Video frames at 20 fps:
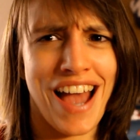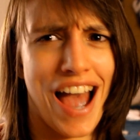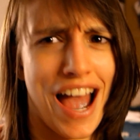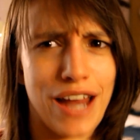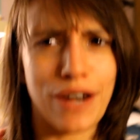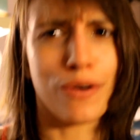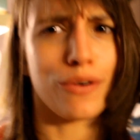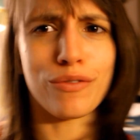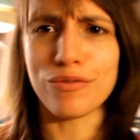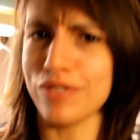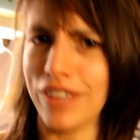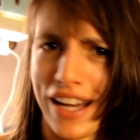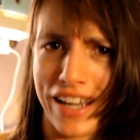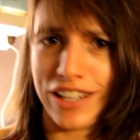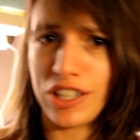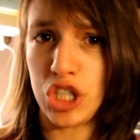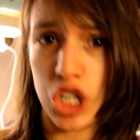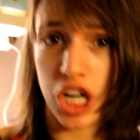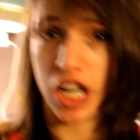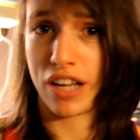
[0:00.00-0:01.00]
I don't
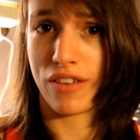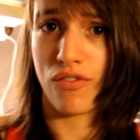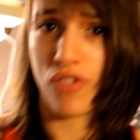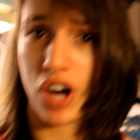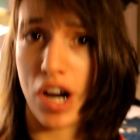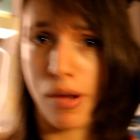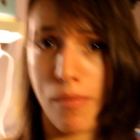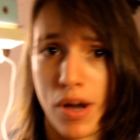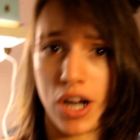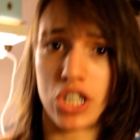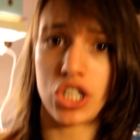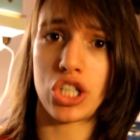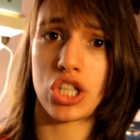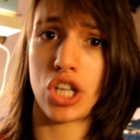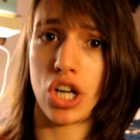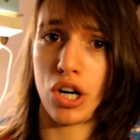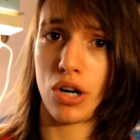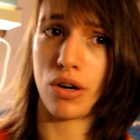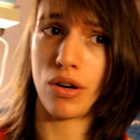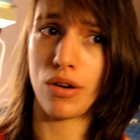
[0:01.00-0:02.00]
like chicken very much,
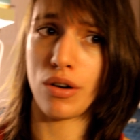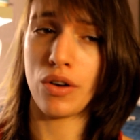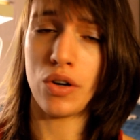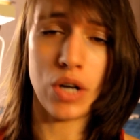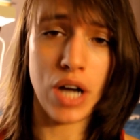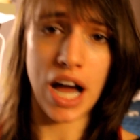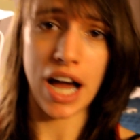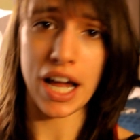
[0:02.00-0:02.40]
so